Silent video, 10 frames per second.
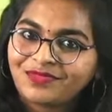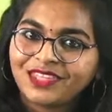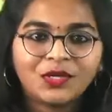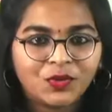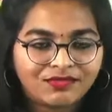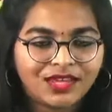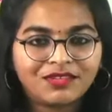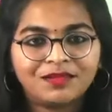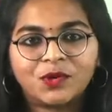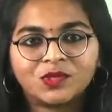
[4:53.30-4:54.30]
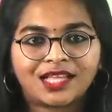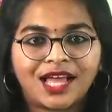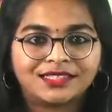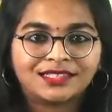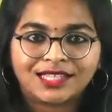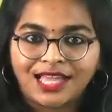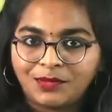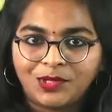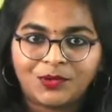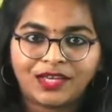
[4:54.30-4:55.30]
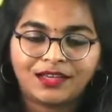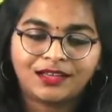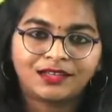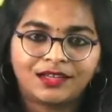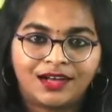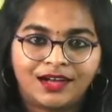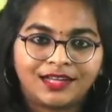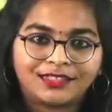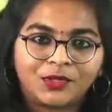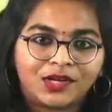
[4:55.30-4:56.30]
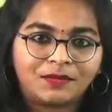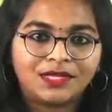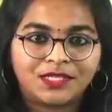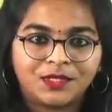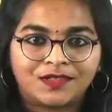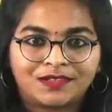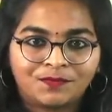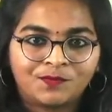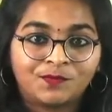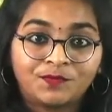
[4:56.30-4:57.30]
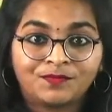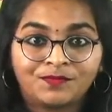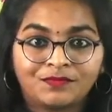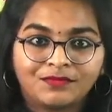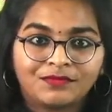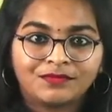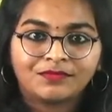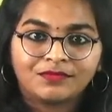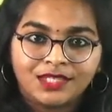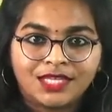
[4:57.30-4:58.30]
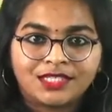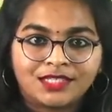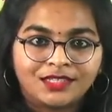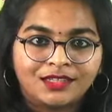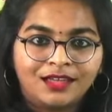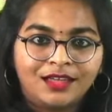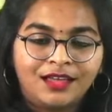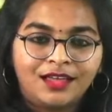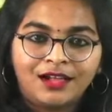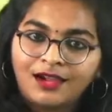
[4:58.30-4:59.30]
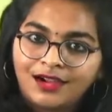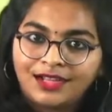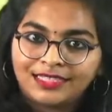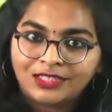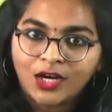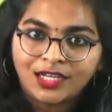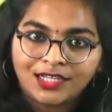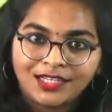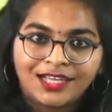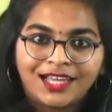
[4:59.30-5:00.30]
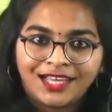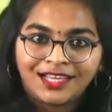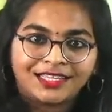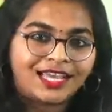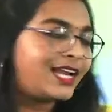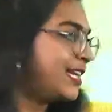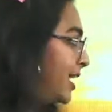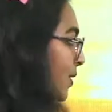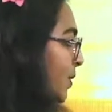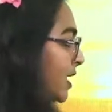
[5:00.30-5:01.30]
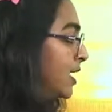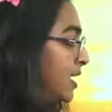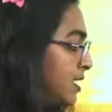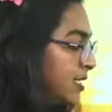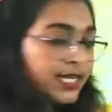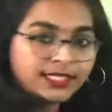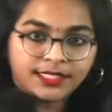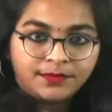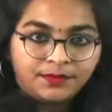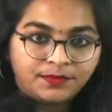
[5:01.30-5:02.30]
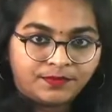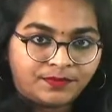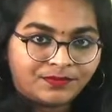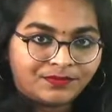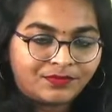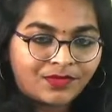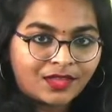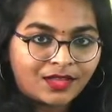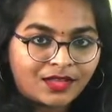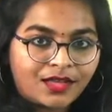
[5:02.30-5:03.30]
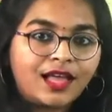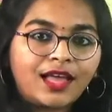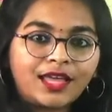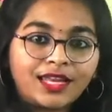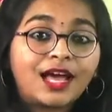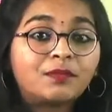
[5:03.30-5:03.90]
You can very well post the answers. I'll be looking at your comments here. Yes? Thought? I'll tell you. See, listen. In our